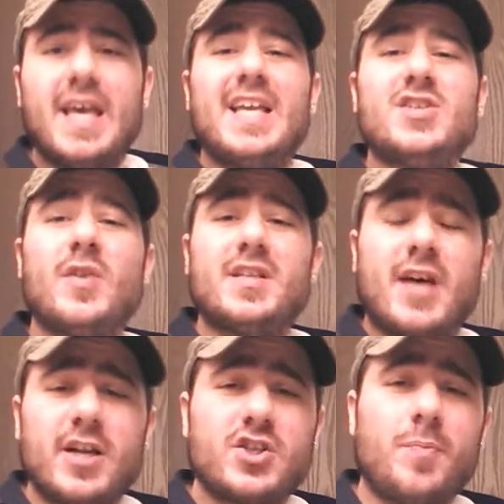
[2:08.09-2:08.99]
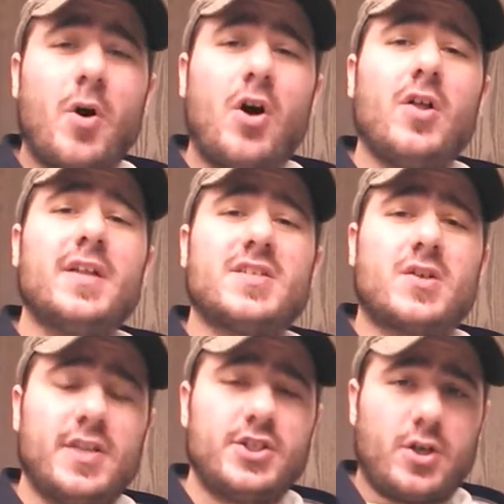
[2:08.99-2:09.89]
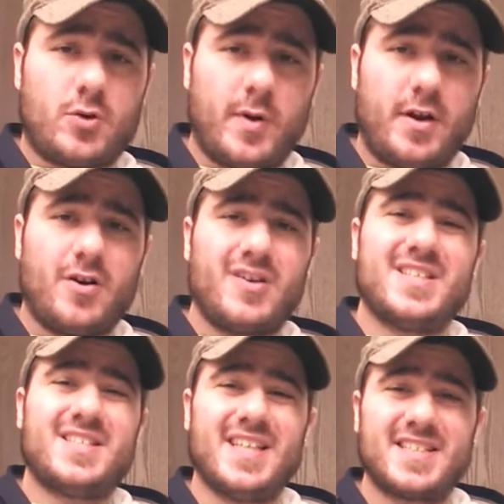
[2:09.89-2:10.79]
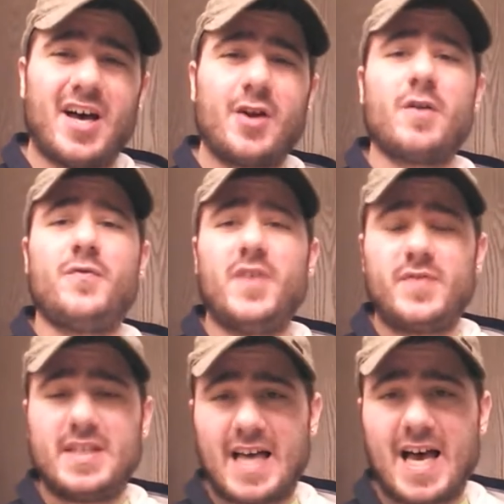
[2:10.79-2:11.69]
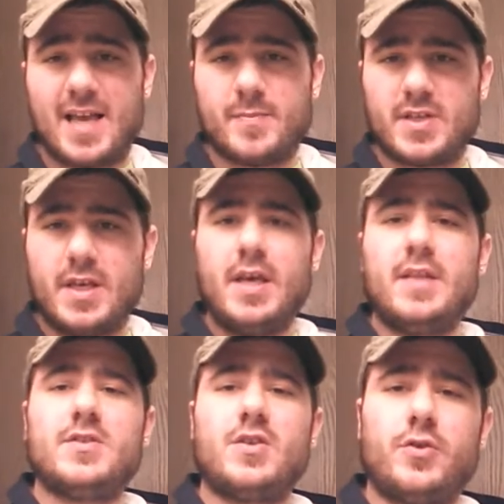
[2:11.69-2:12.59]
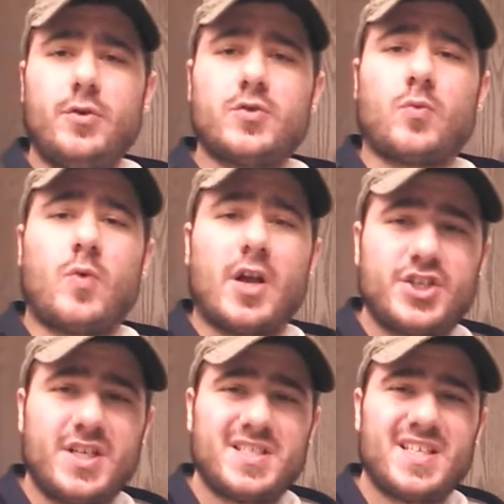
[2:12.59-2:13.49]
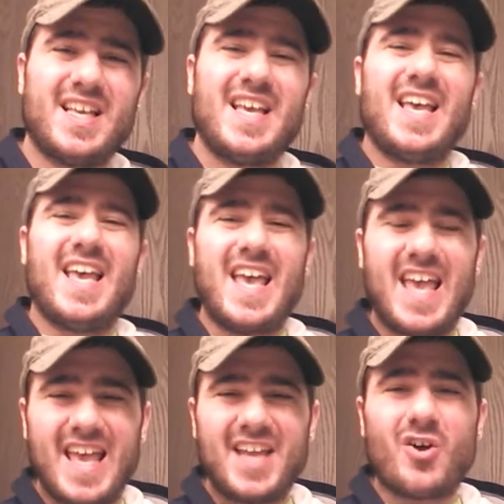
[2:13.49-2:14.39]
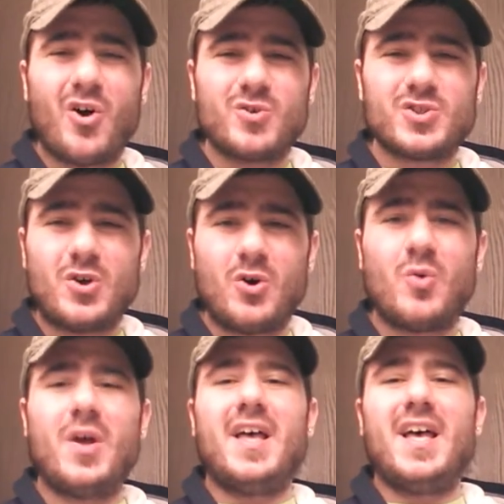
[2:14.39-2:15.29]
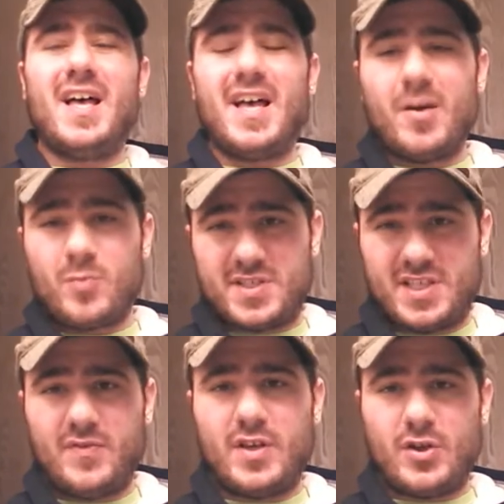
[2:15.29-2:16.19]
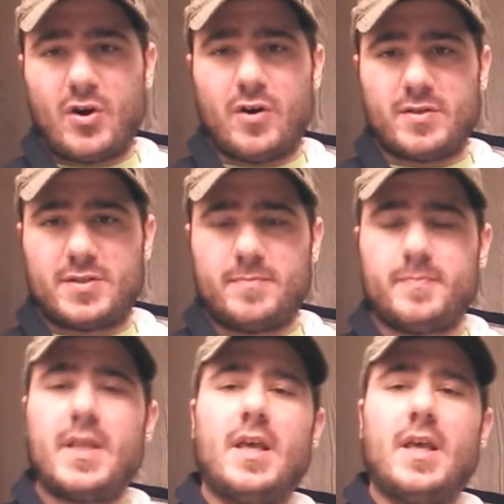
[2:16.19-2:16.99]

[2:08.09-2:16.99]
He's only touched the ball in his collegiate career 650 times. This includes rushes and also receiving yards.